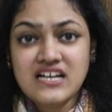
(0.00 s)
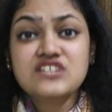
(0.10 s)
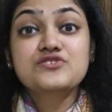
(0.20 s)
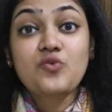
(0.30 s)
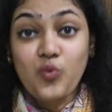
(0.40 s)

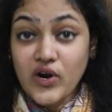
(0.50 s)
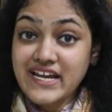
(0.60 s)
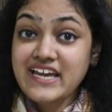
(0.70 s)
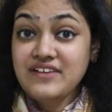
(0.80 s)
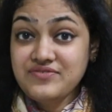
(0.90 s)
So what
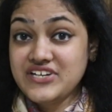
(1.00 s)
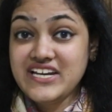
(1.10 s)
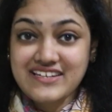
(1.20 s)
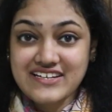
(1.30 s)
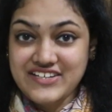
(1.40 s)
I have
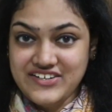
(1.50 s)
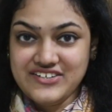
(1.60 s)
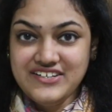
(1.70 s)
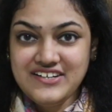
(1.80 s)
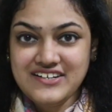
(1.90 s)
created
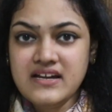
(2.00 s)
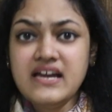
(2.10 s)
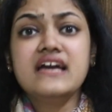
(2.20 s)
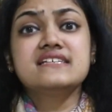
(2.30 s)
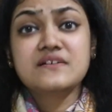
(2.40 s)
here
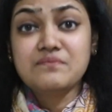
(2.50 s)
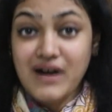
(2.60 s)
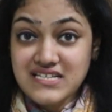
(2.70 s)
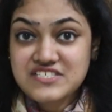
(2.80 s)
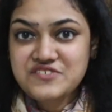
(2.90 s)
is a
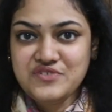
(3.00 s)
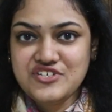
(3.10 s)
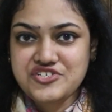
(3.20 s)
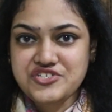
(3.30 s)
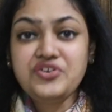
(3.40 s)
master
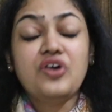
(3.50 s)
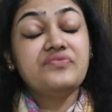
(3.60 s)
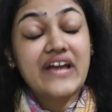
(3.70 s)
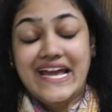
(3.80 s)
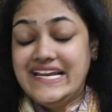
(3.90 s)
version
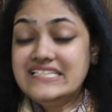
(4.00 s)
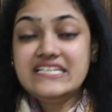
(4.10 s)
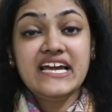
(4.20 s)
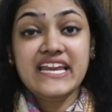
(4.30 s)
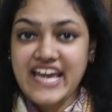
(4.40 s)
of
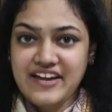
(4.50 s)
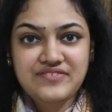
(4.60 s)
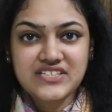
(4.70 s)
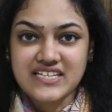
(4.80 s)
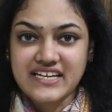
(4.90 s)
anything and
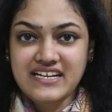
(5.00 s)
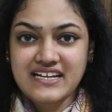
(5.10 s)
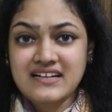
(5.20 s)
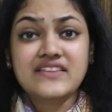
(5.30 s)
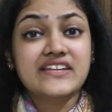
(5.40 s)
everything
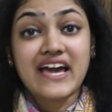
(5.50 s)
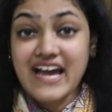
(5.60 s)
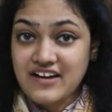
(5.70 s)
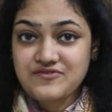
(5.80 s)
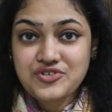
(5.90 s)
that I
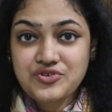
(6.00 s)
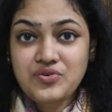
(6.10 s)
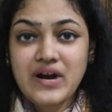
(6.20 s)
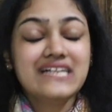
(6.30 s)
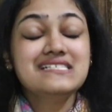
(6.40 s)
have to do
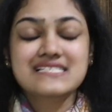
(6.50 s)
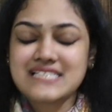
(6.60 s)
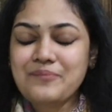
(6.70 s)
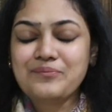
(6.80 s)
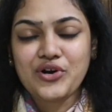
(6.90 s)
at
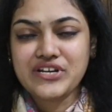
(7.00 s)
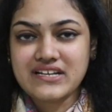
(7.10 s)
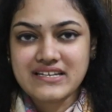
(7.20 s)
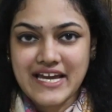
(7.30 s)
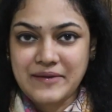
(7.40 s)
some point
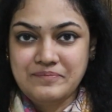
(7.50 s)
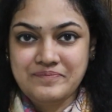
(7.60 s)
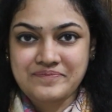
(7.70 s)
in time.